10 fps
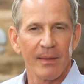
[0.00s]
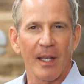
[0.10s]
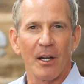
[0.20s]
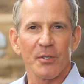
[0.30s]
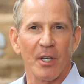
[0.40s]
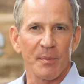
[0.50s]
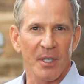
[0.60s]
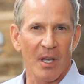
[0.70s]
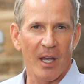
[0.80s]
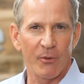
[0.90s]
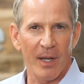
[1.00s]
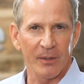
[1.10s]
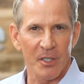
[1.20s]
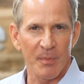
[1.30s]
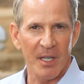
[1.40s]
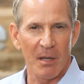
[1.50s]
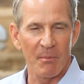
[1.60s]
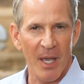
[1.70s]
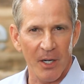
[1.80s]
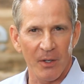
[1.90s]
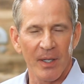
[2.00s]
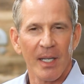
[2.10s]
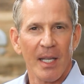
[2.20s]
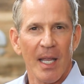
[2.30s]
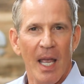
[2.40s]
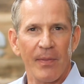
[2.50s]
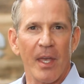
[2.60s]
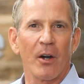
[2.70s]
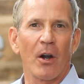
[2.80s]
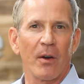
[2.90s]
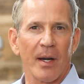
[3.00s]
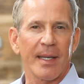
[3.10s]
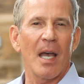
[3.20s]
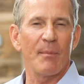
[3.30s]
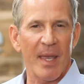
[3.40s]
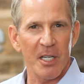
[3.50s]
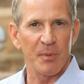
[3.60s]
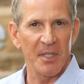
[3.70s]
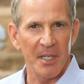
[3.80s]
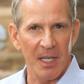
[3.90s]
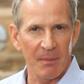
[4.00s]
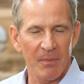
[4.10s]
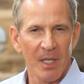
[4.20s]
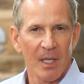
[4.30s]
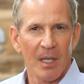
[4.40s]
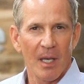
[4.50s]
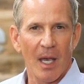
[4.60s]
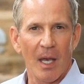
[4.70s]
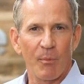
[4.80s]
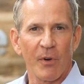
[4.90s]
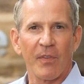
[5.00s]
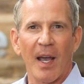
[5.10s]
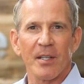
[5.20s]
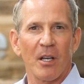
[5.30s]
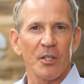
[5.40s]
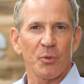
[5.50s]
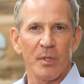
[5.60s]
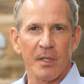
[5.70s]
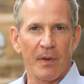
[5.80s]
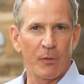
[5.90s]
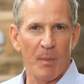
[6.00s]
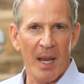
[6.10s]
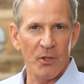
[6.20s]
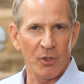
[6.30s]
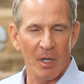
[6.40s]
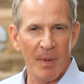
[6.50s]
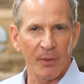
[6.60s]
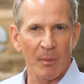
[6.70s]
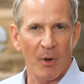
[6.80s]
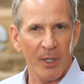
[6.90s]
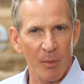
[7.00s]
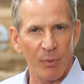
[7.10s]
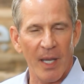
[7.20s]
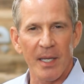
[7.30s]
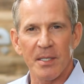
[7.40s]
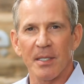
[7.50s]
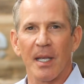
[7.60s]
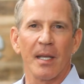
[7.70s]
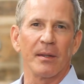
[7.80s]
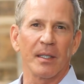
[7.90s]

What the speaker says: That also helps the contractors become better. And then our account management team provides all sorts of information about the marketplace and